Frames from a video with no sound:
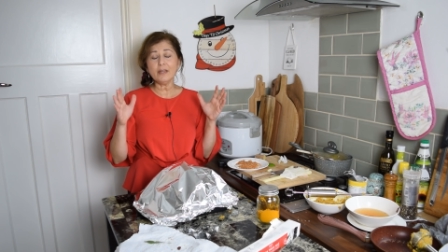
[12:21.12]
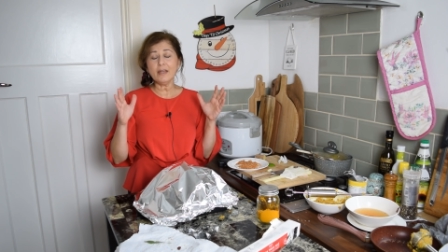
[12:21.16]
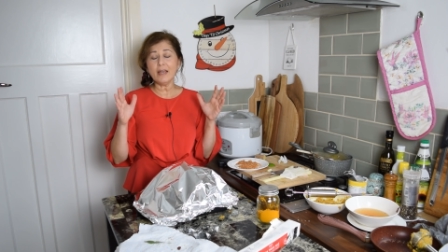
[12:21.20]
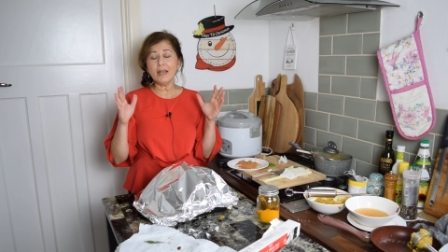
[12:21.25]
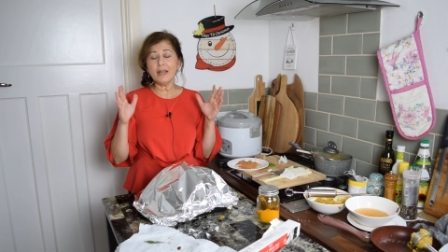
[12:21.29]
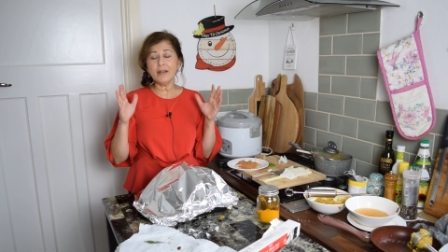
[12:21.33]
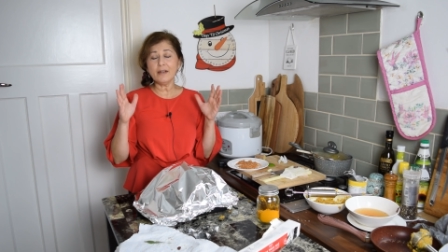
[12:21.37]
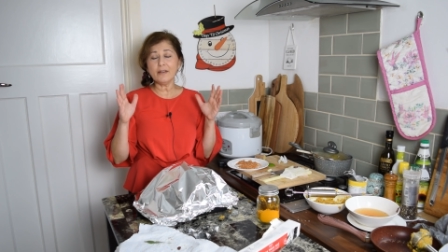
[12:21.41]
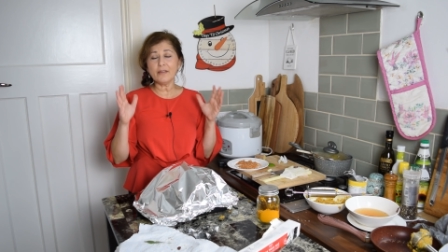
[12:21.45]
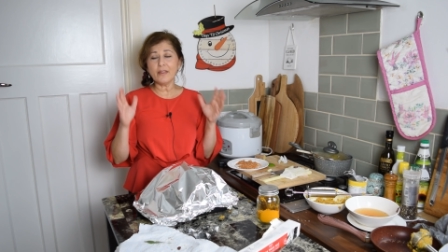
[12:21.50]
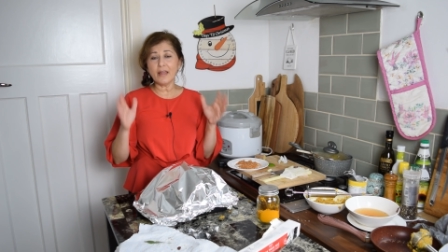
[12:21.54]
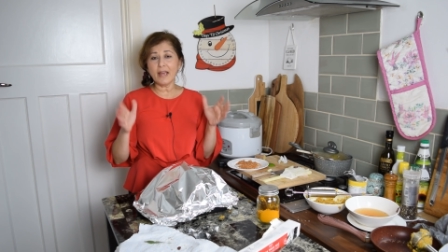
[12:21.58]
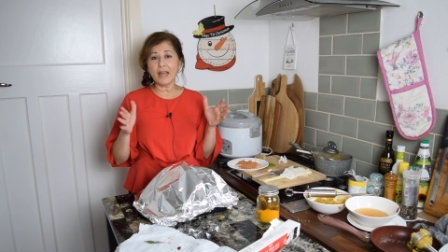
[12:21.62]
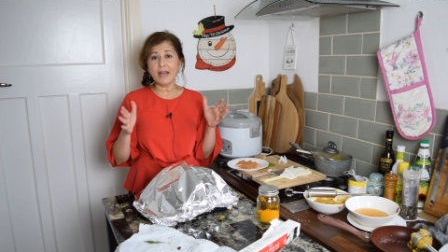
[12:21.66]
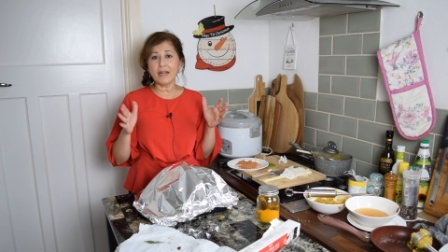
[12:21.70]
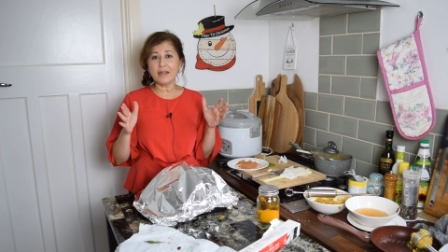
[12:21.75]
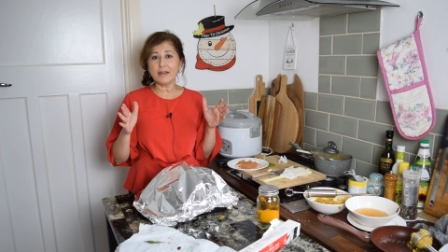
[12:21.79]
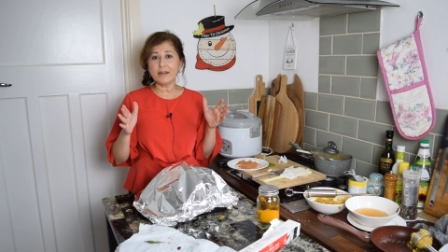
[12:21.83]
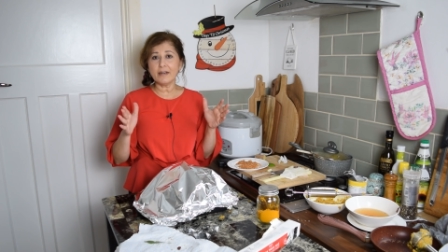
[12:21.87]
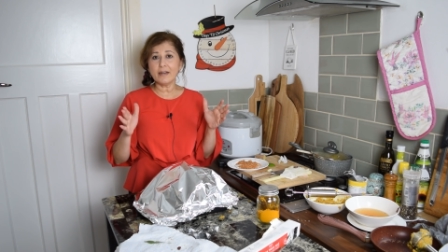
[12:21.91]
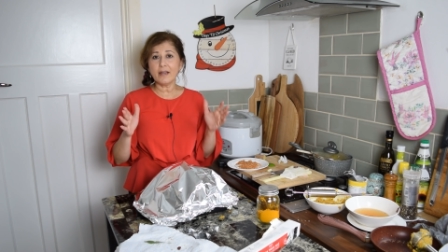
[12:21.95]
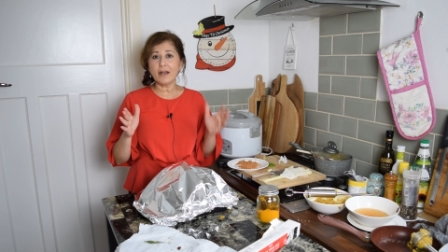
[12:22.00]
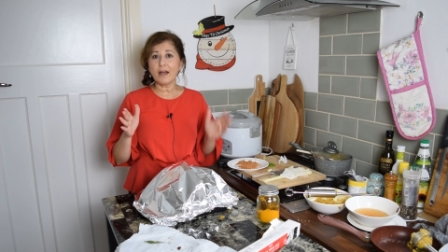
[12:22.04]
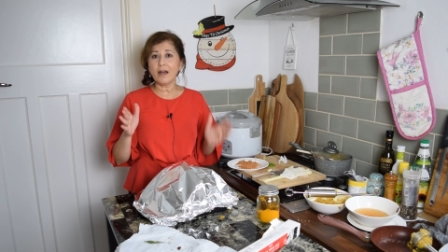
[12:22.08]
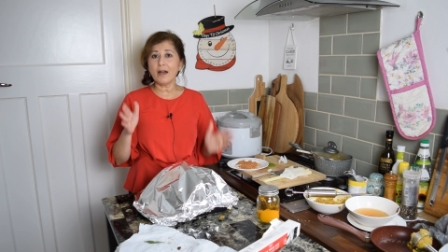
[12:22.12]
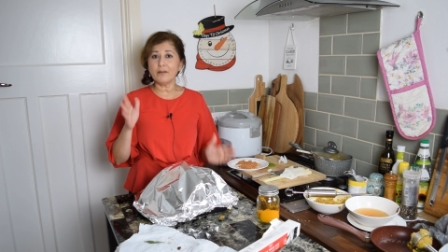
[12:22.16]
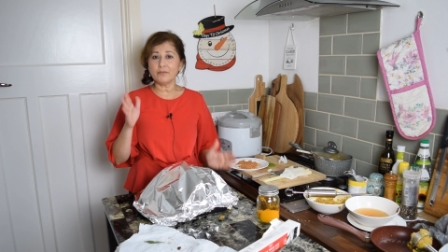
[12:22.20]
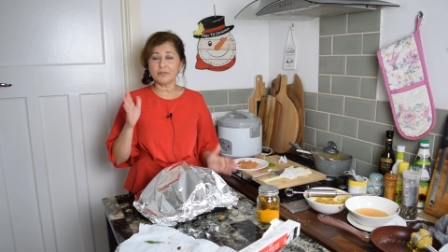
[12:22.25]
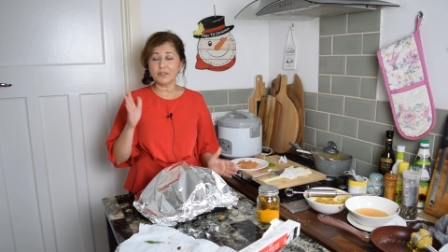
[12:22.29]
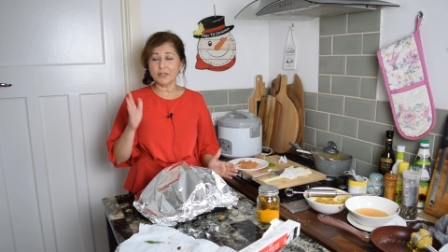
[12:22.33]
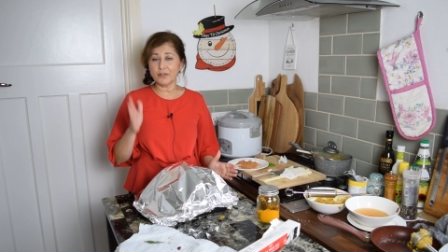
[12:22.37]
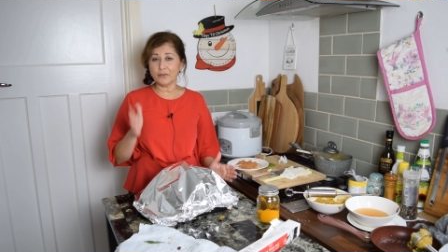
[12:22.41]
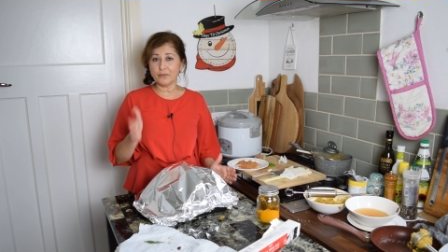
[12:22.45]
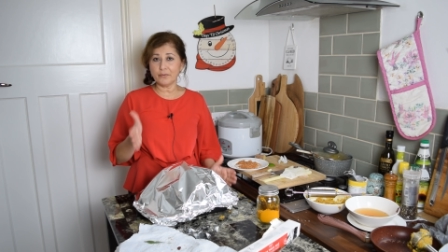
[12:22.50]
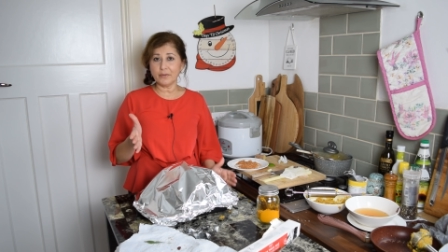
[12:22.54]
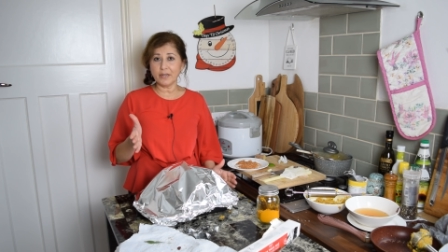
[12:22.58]
and then
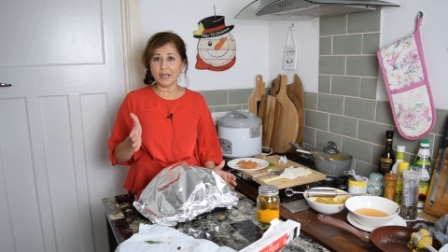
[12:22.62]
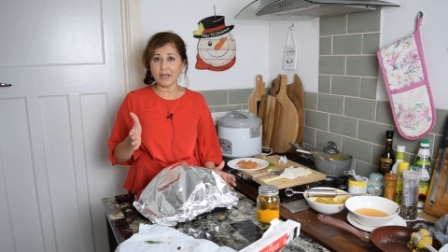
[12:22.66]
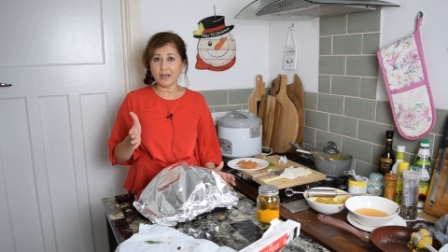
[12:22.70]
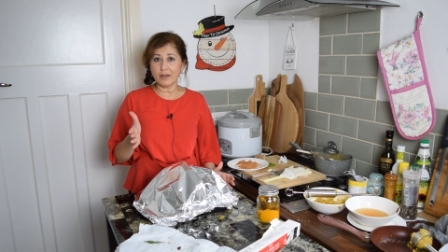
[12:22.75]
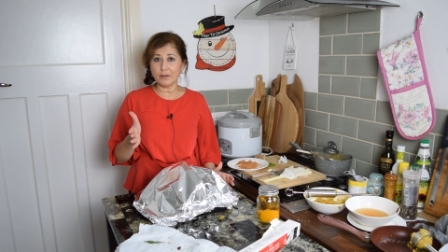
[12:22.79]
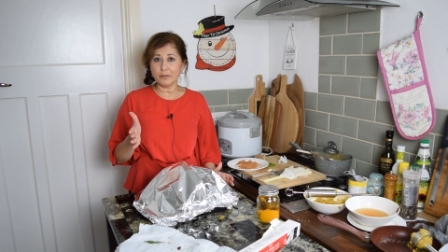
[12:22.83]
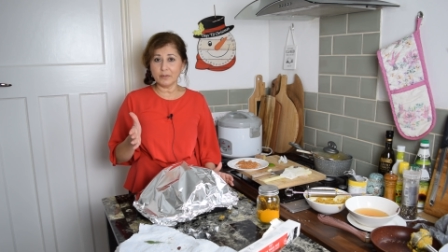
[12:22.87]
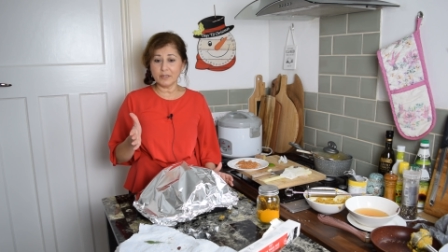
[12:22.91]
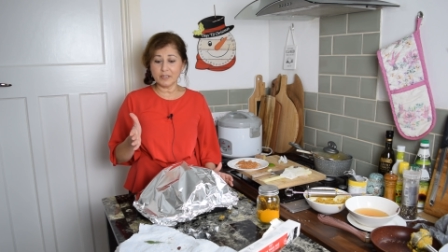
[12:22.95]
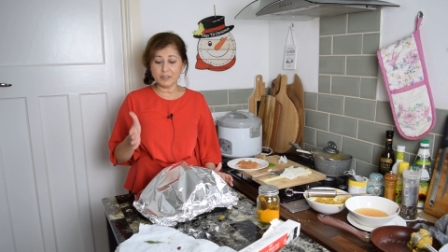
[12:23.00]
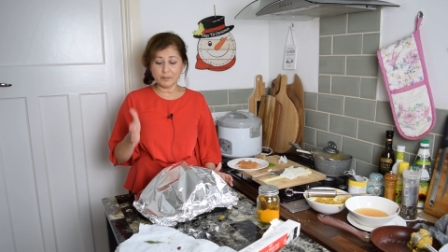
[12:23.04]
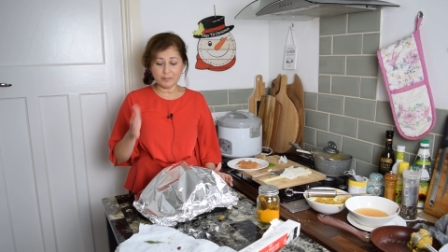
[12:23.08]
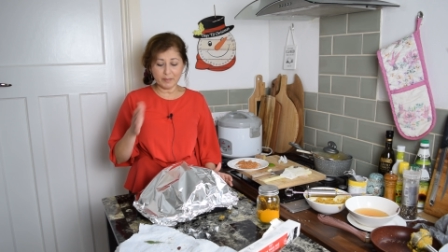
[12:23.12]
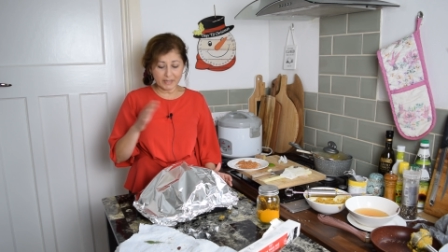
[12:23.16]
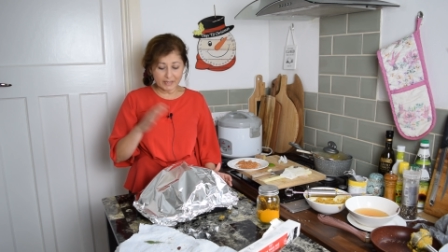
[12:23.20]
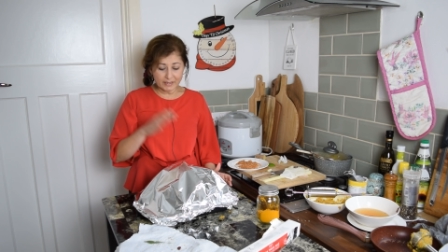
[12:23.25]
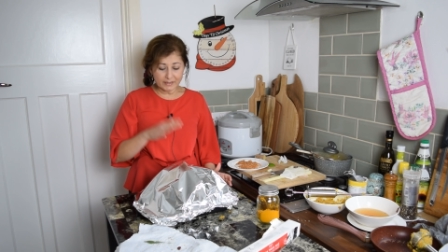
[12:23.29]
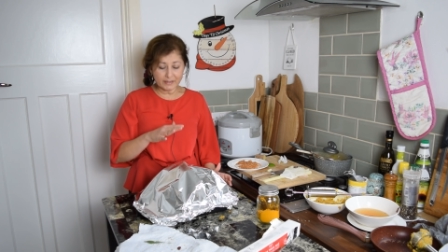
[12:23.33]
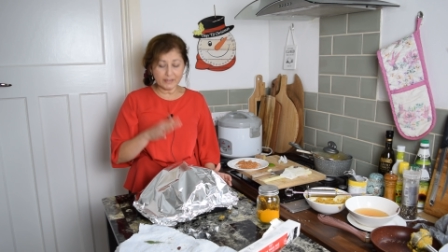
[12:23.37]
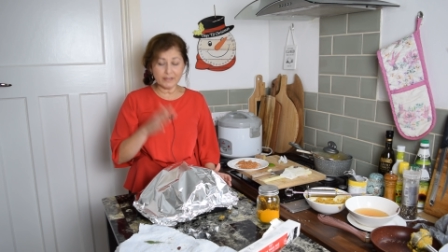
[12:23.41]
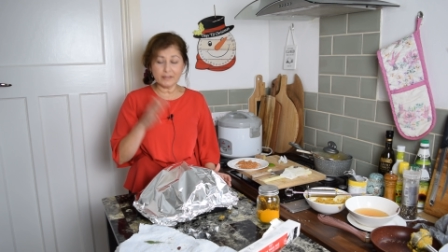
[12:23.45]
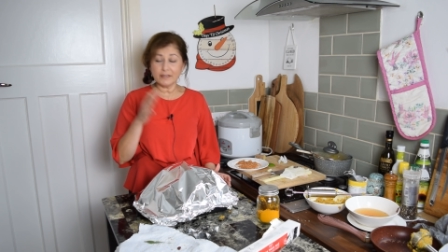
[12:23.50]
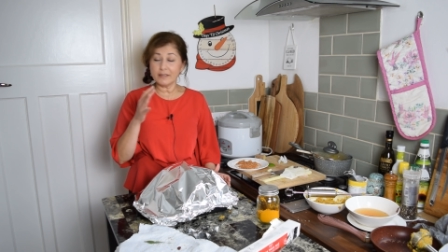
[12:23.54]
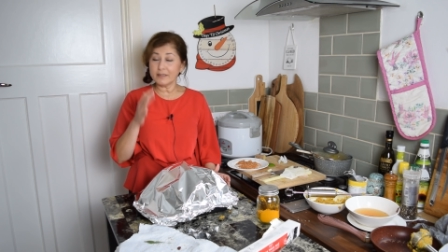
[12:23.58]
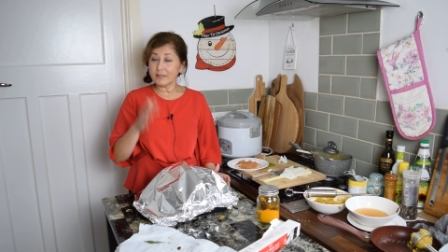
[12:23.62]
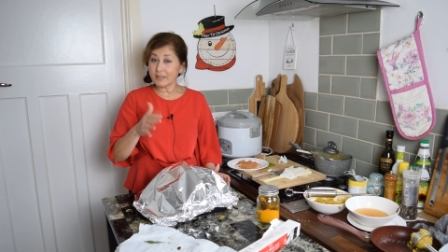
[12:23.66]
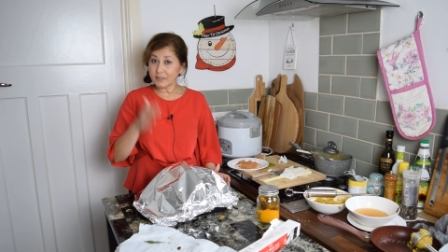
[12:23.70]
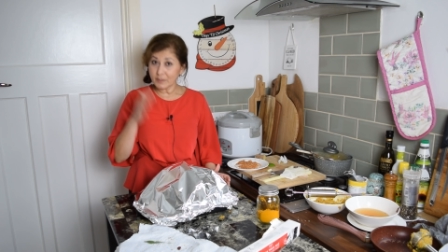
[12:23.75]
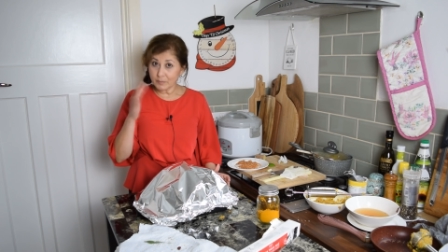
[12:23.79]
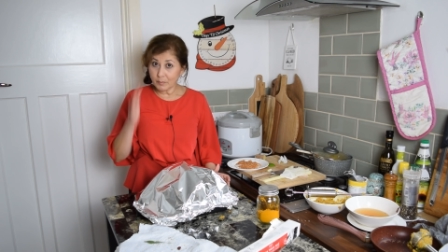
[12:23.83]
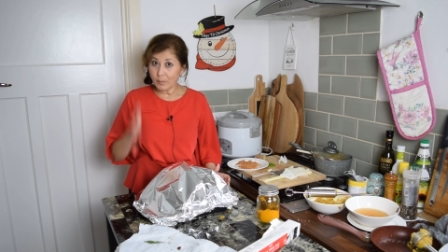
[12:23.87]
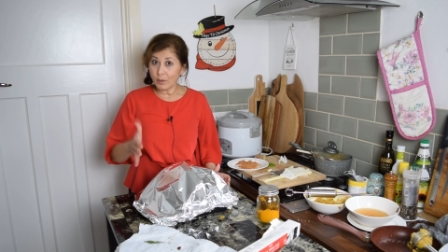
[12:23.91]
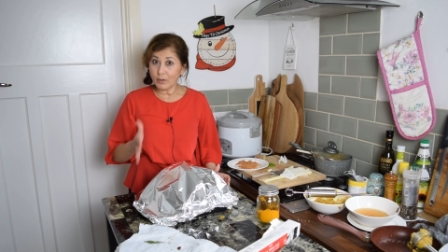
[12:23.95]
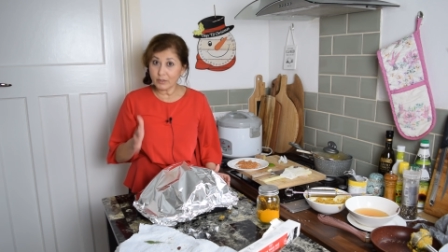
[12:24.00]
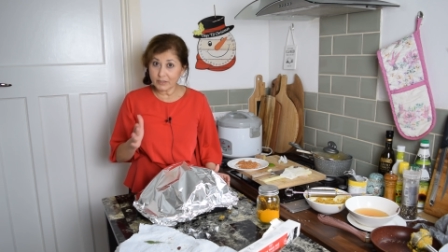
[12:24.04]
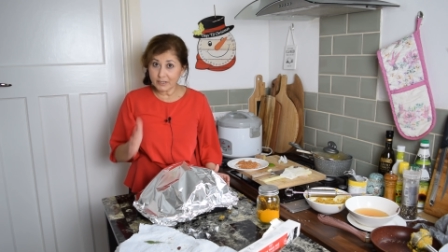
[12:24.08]
after three hours because this is a
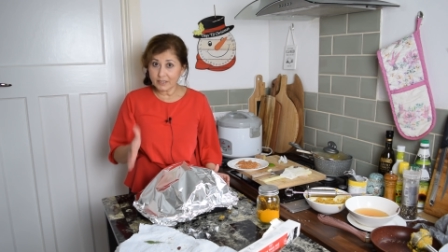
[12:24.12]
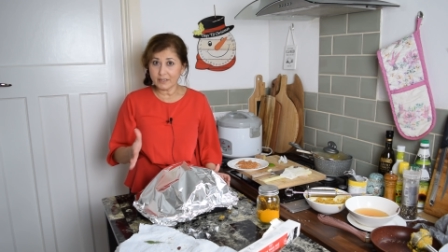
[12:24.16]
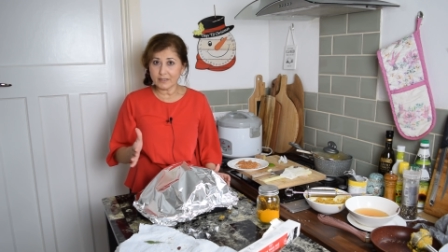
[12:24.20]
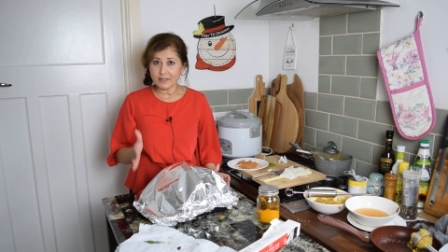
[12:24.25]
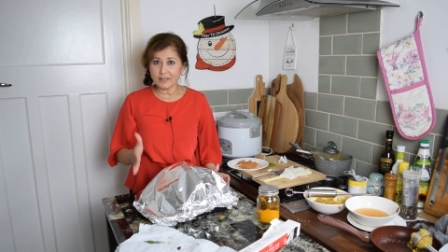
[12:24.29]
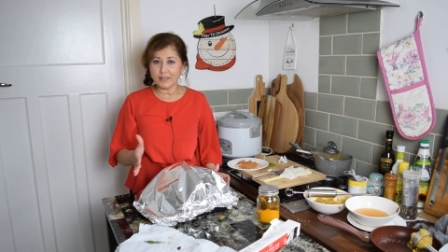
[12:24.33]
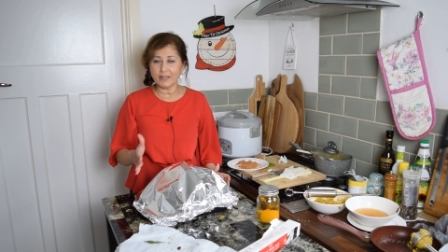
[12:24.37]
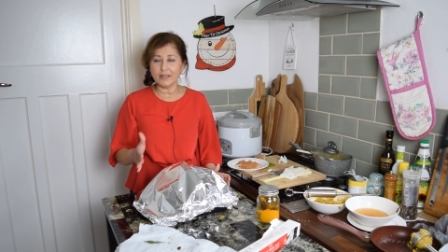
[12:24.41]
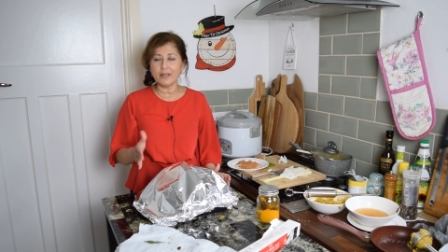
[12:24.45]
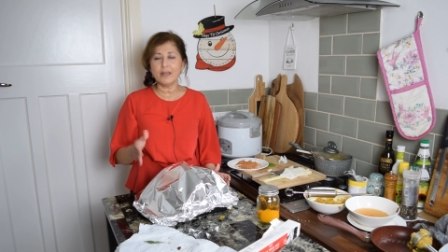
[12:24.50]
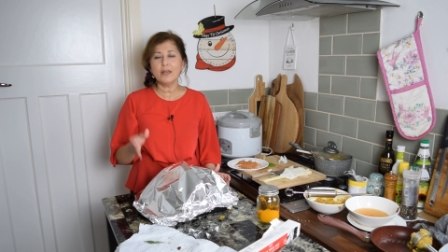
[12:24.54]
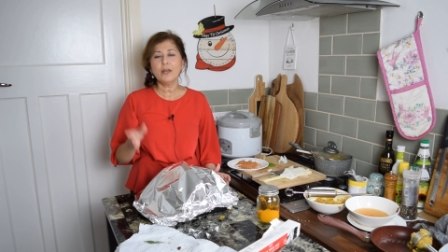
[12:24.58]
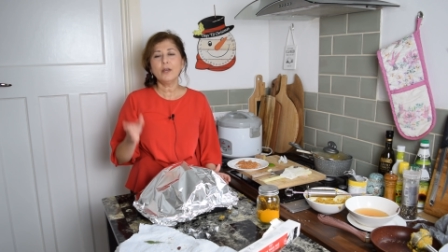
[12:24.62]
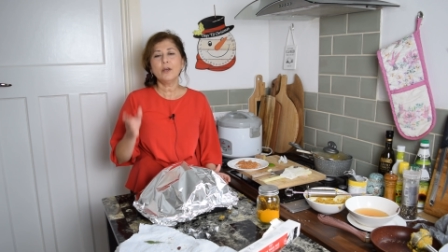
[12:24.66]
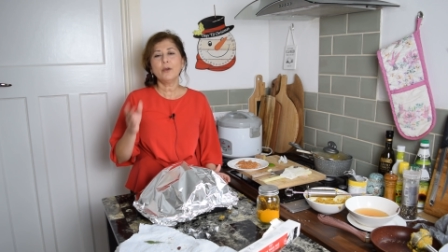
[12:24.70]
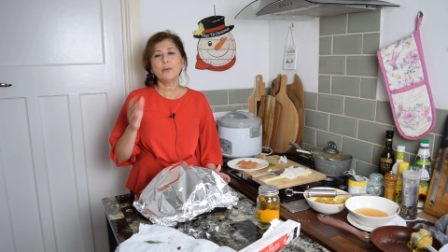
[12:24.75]
small turkey